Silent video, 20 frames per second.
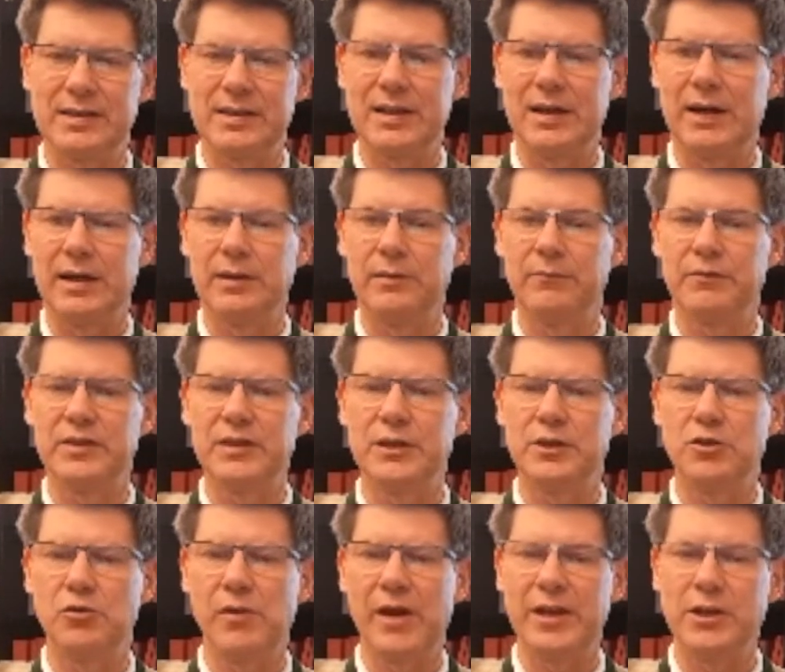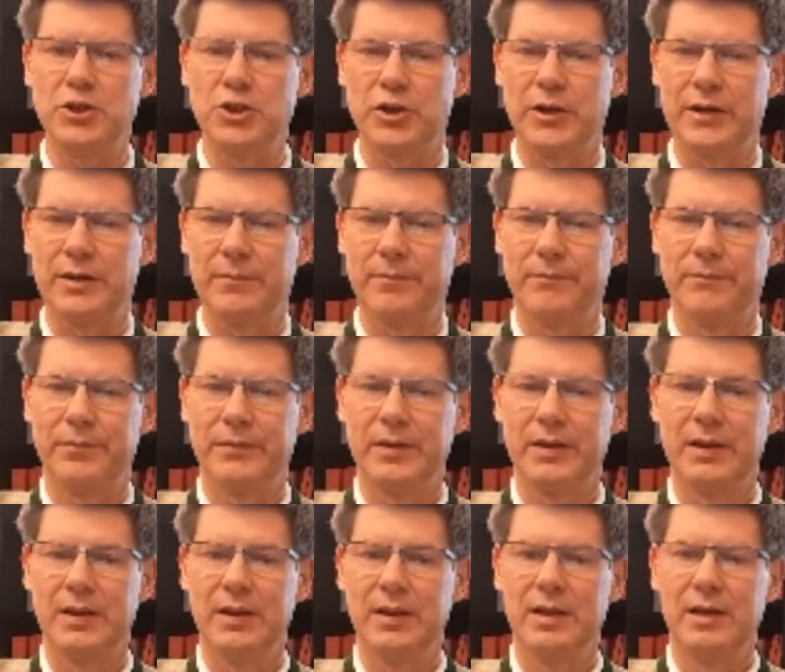kind of situation?
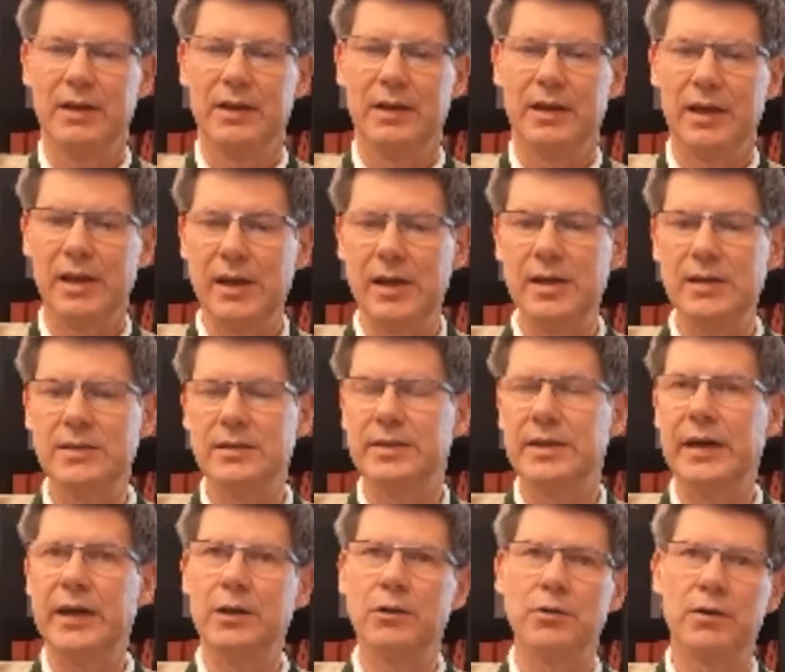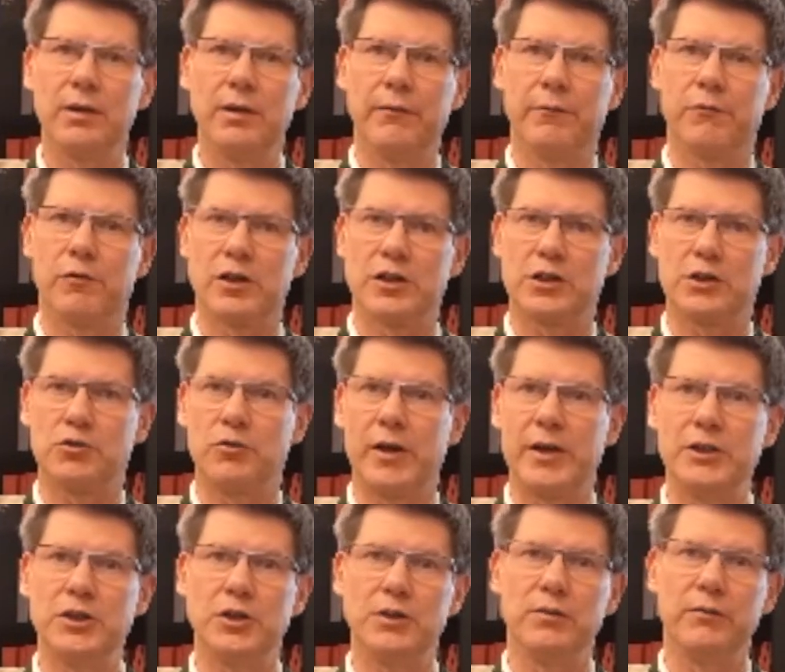Is there a
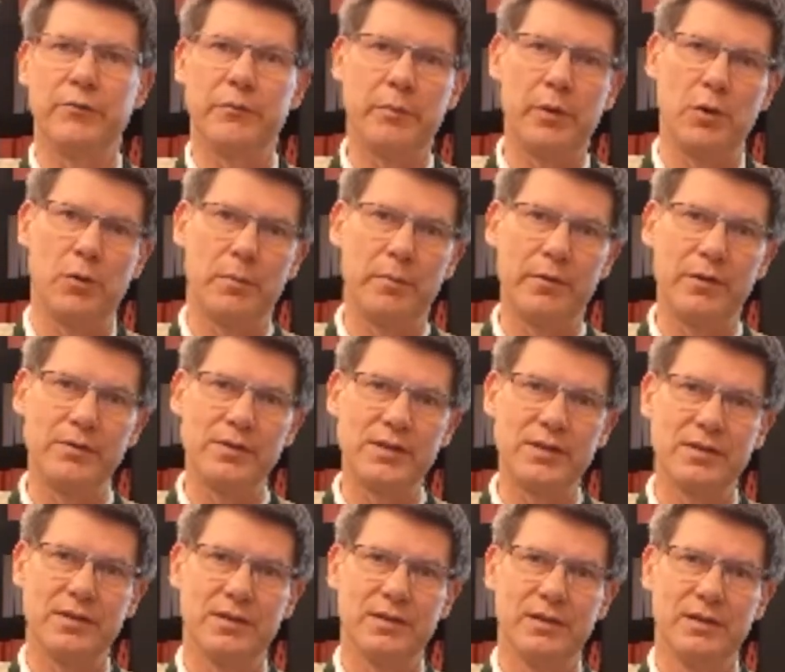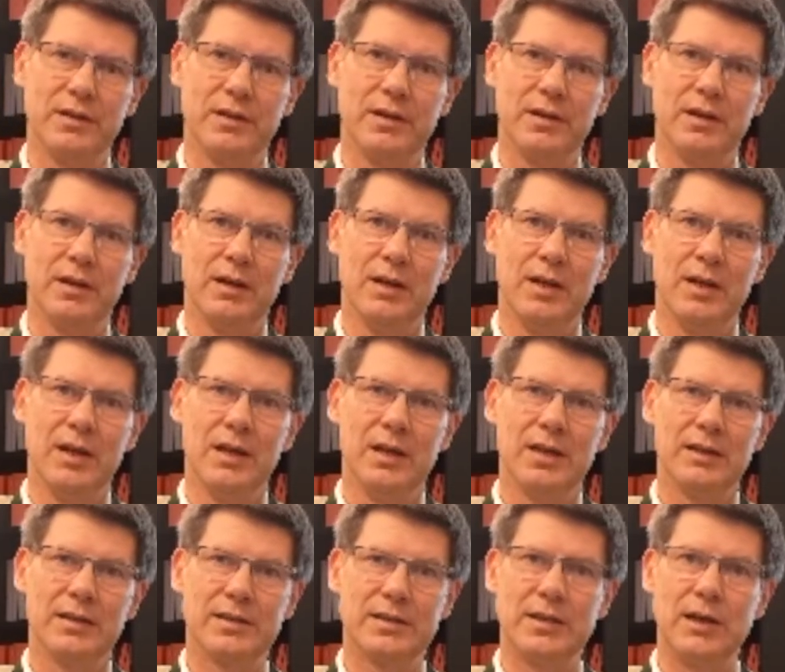frustration of purpose?
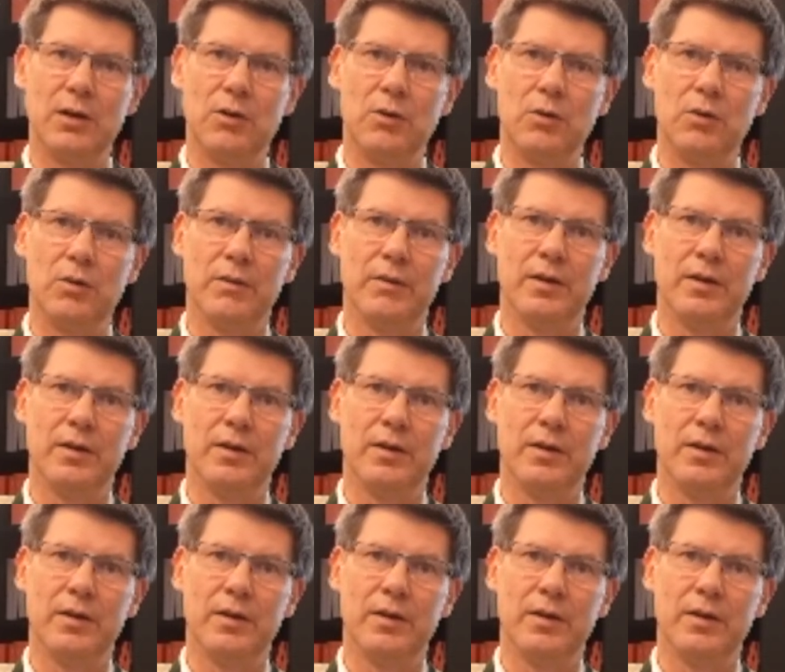So,